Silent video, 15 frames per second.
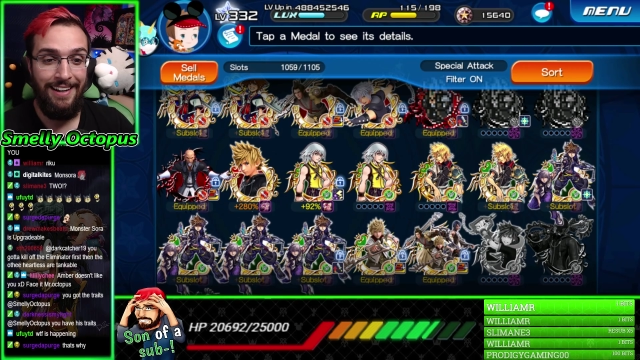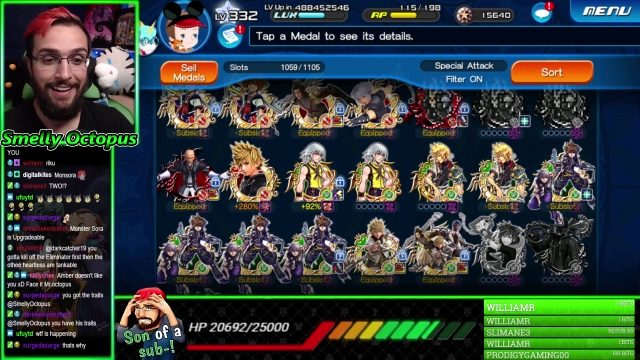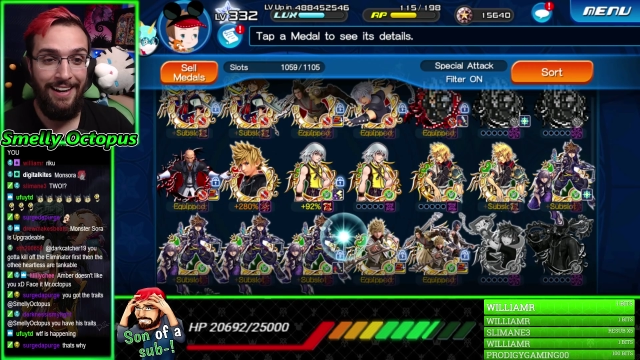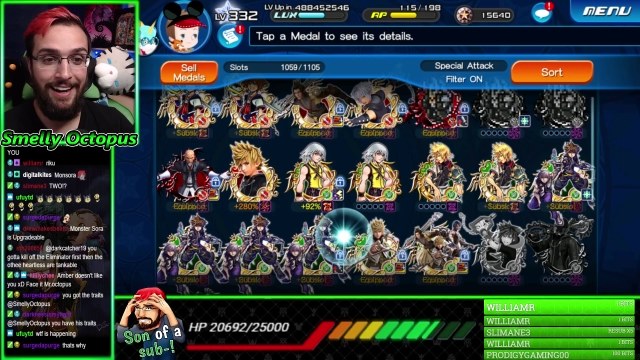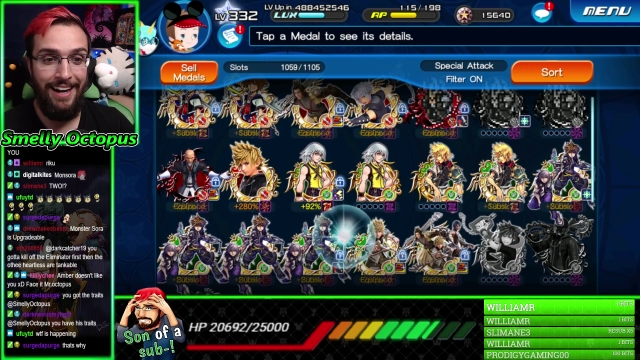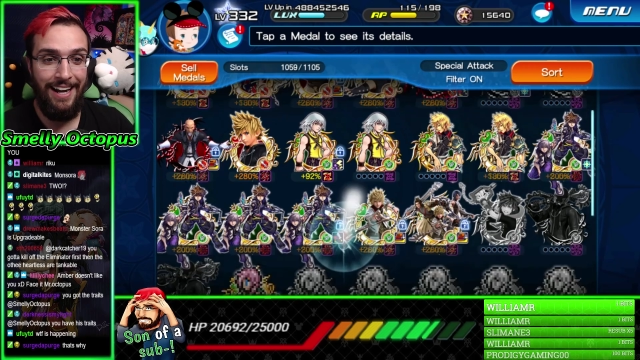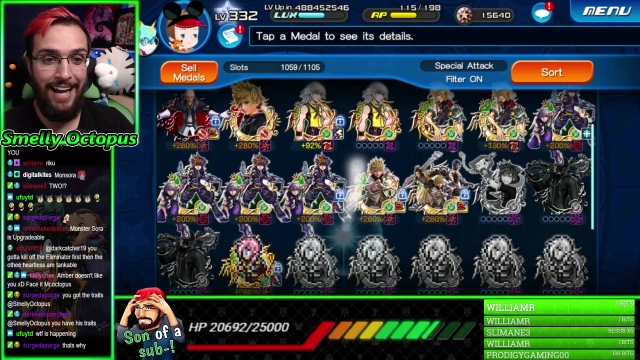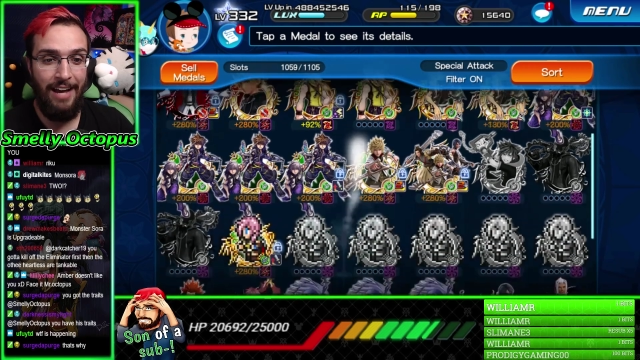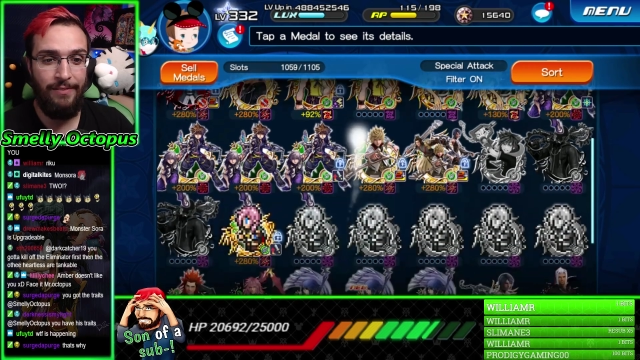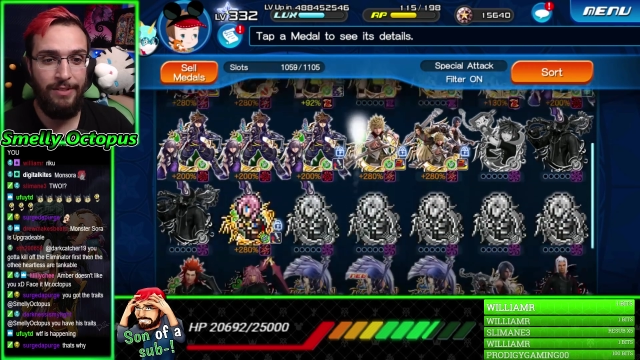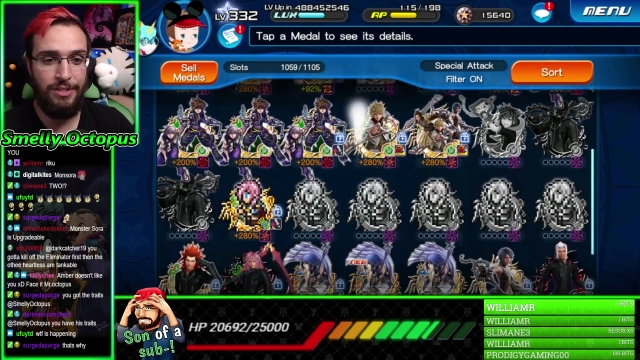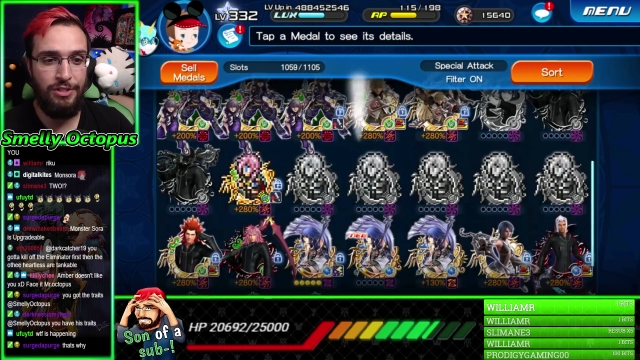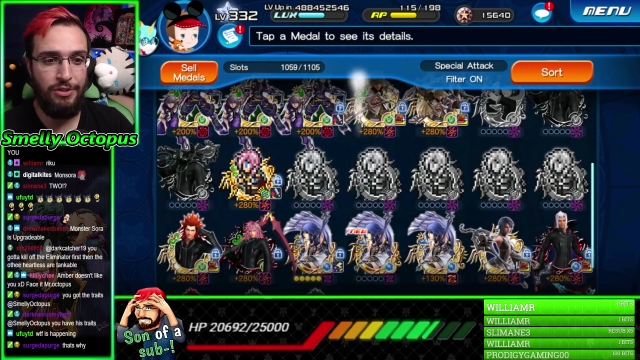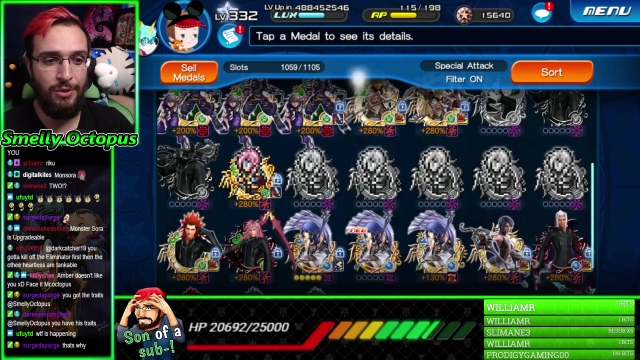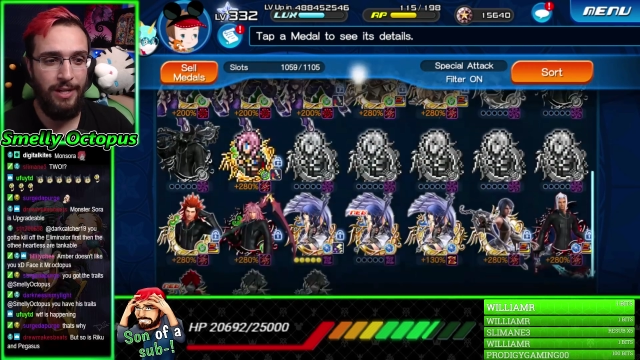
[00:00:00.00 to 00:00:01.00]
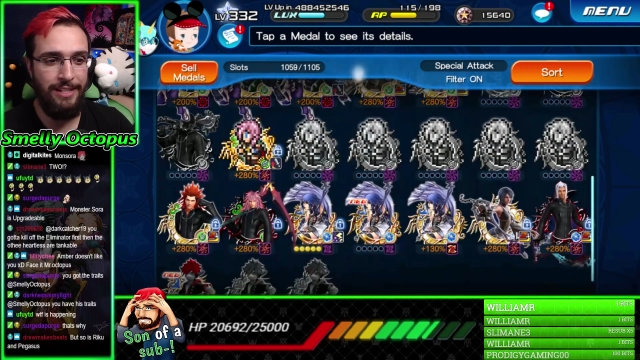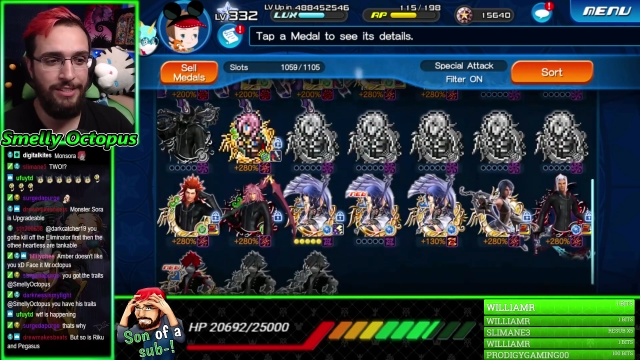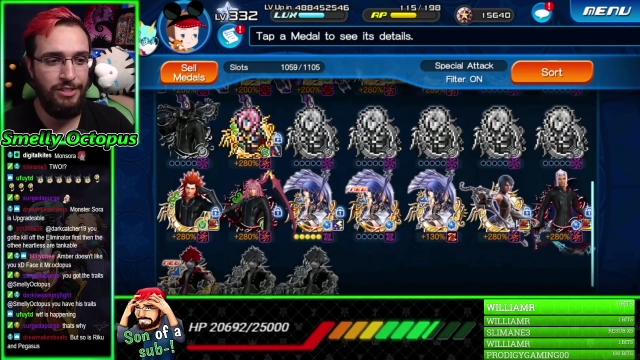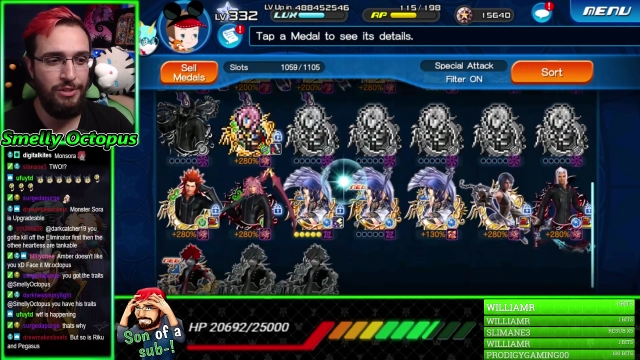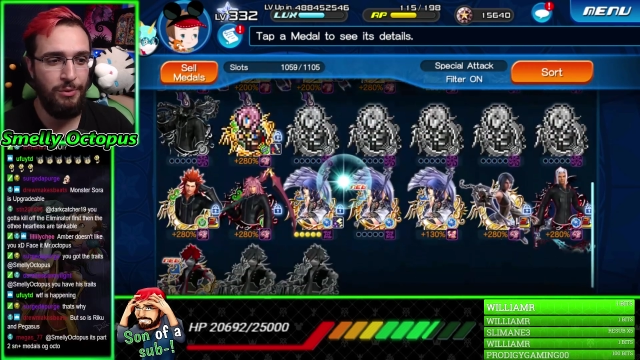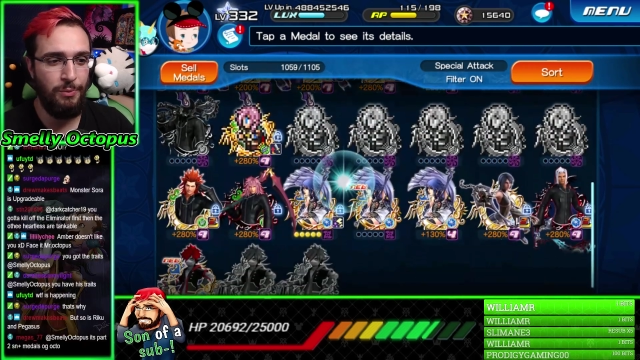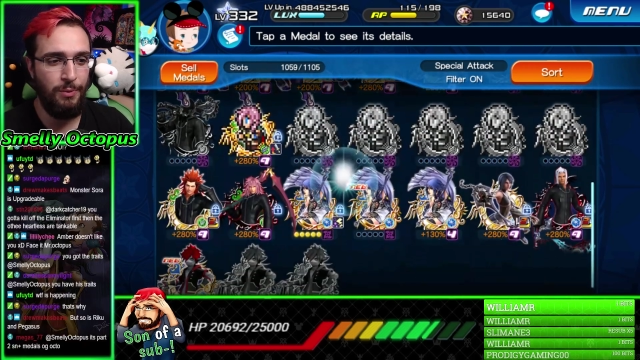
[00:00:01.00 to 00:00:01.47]
I have his
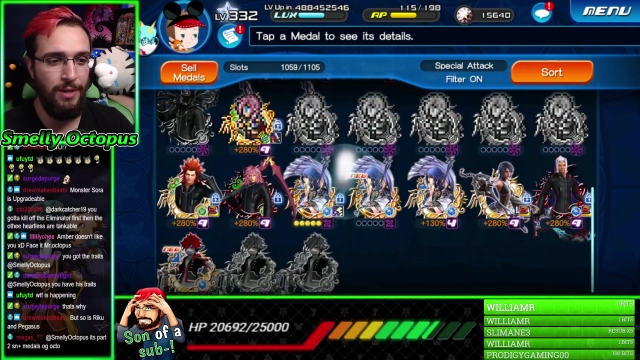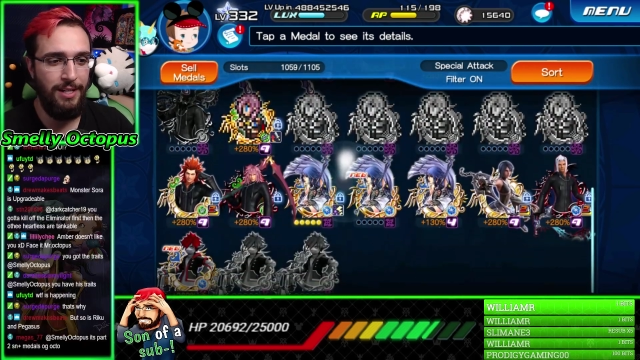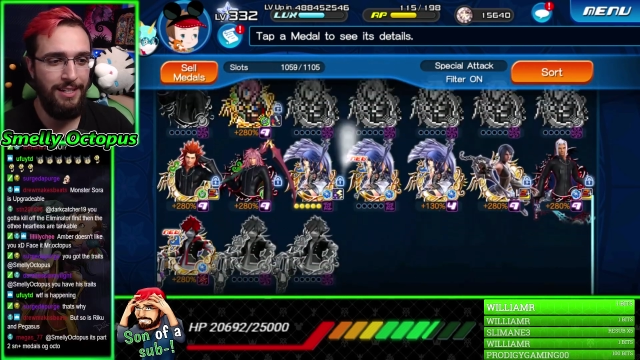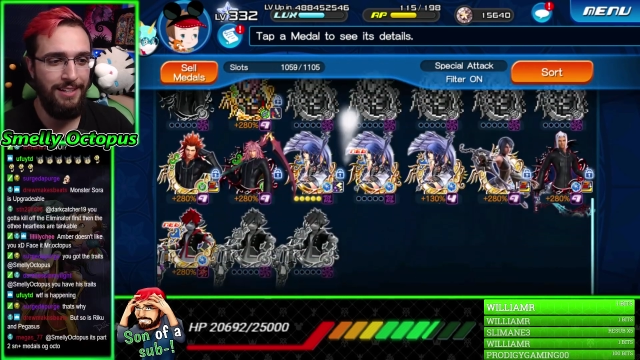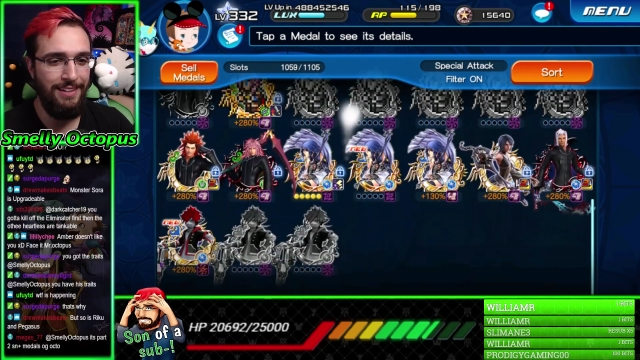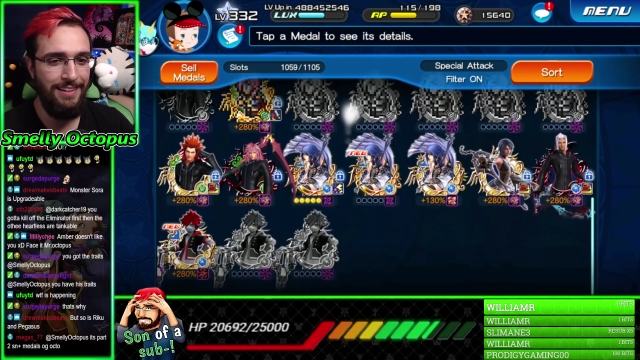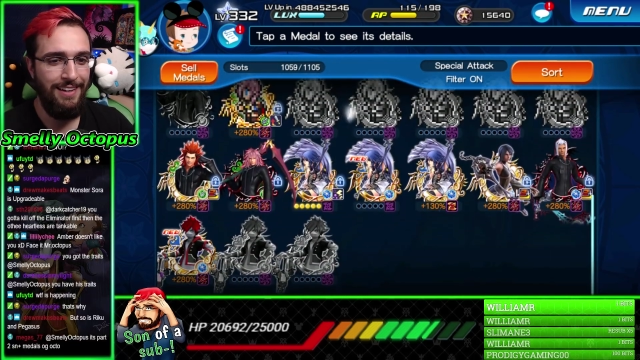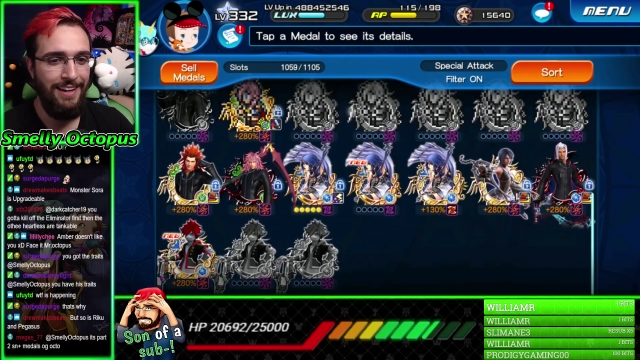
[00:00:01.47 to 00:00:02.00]
traits. You're right.